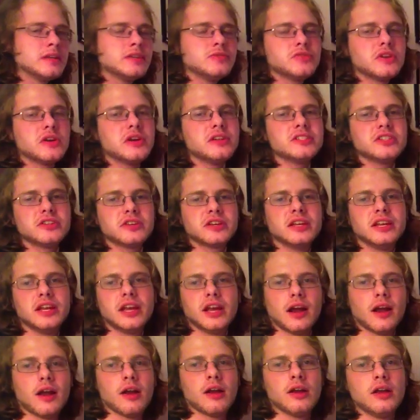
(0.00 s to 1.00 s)
So as you can
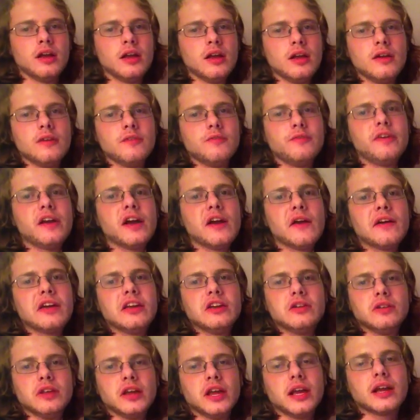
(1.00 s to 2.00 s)
hear, very
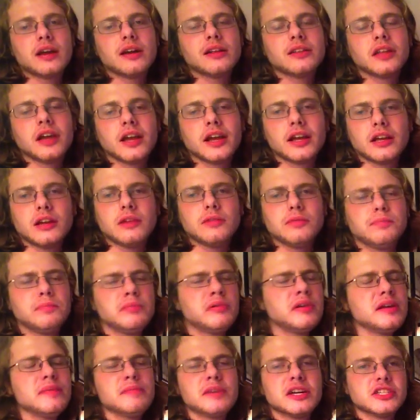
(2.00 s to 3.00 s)
unique, unlike
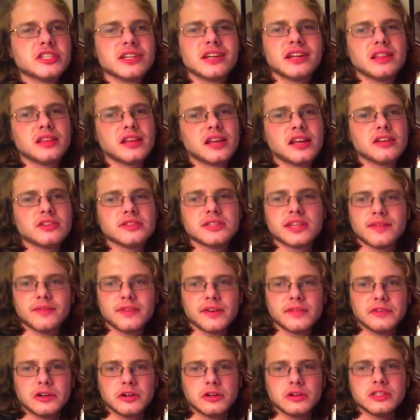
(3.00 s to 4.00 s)
pretty much anything else I've
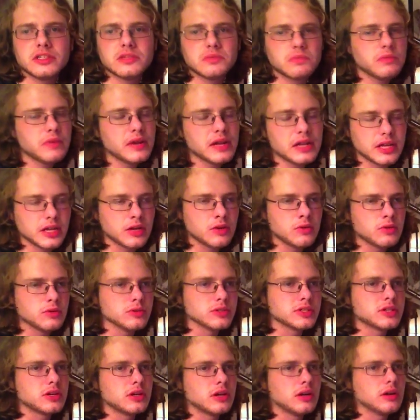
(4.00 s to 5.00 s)
ever heard. It's a really cool
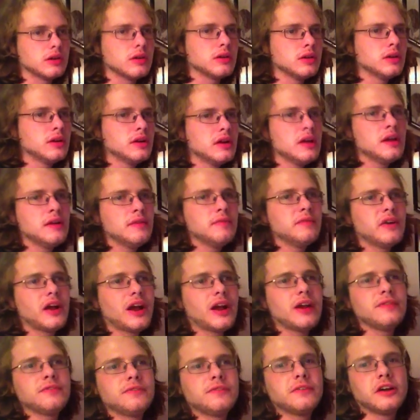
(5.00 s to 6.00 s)
song,
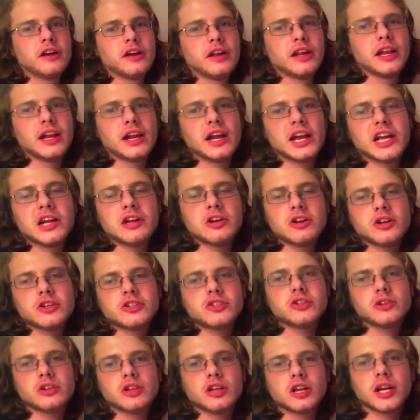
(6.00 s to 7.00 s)
very fun, and I encourage
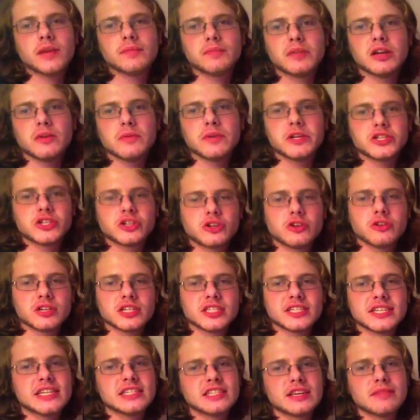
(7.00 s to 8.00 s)
you to look up the original
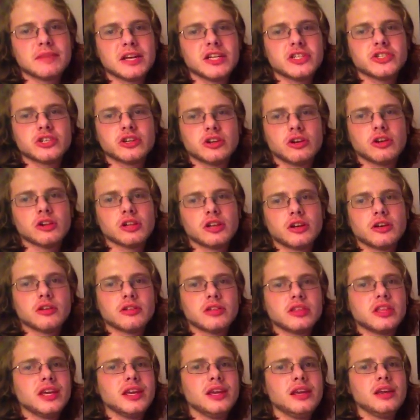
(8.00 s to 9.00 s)
because, as I mentioned earlier,
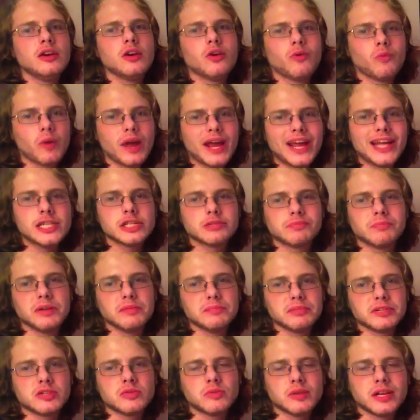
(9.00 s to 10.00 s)
the arrangement
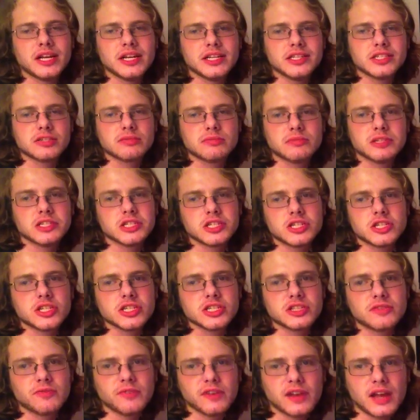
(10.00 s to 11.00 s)
between the instruments is
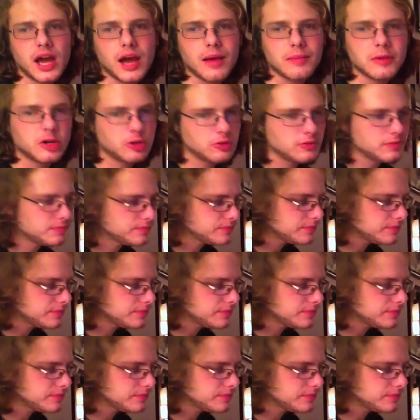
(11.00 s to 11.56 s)
just phenomenal.